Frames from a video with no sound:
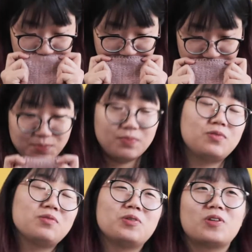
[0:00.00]

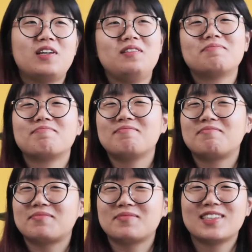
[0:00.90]
smoky,
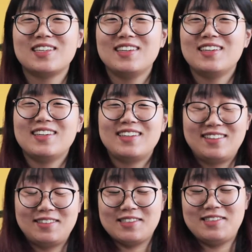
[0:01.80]

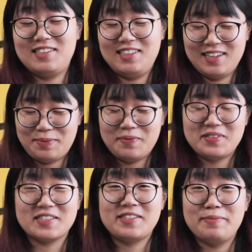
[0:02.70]

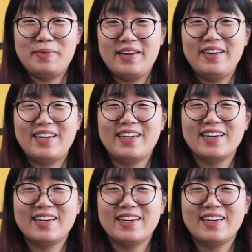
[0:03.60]
dusty pink.